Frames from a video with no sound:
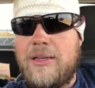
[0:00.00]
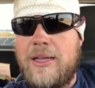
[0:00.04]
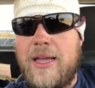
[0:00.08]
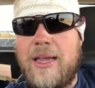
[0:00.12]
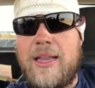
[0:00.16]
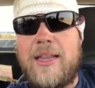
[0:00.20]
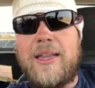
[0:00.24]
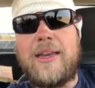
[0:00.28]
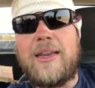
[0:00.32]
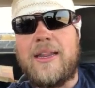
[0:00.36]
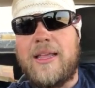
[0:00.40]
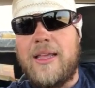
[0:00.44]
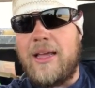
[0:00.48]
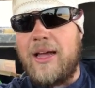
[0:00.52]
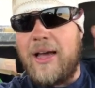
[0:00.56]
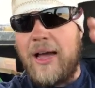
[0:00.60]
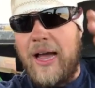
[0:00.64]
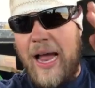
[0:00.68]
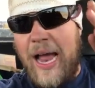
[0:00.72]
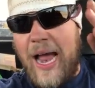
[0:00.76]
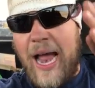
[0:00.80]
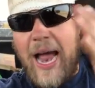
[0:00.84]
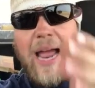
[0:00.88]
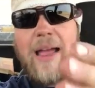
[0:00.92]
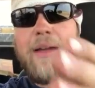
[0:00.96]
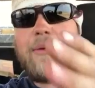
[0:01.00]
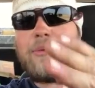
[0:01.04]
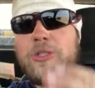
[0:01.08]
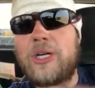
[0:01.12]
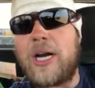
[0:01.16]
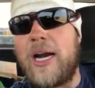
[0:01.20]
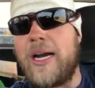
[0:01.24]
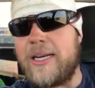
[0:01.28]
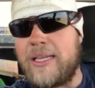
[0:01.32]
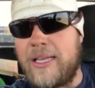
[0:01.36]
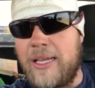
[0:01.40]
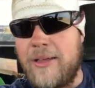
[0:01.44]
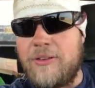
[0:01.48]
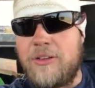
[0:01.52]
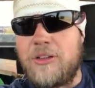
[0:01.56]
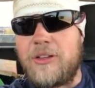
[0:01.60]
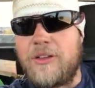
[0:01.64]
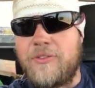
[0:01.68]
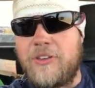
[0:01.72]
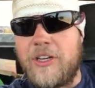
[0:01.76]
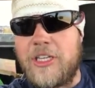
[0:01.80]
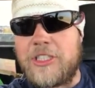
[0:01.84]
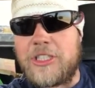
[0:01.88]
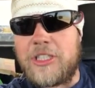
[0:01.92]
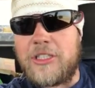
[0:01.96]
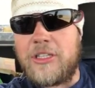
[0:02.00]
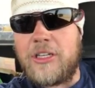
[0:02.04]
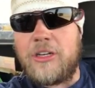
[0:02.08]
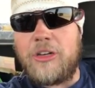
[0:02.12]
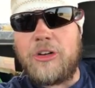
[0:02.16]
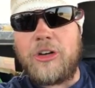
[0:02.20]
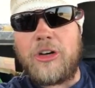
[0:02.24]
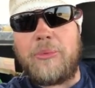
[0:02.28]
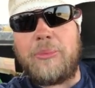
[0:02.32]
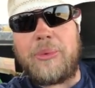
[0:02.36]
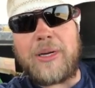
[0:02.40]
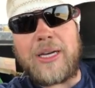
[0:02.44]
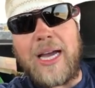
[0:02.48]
And I am trying to give you the vision to do it.